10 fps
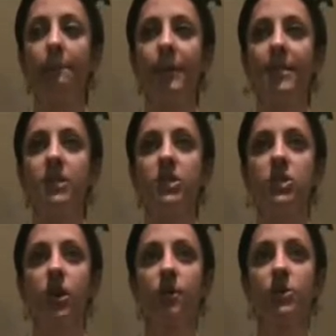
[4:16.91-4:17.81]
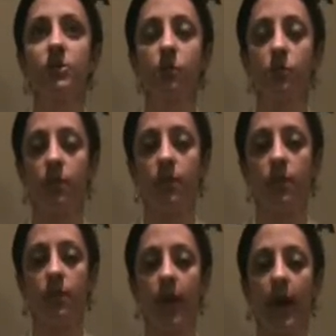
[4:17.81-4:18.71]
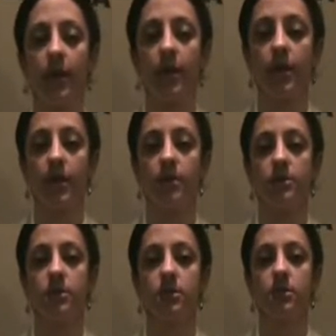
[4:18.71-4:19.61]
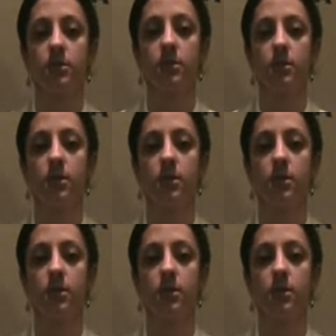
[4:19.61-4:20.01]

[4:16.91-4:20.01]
But so much more than that is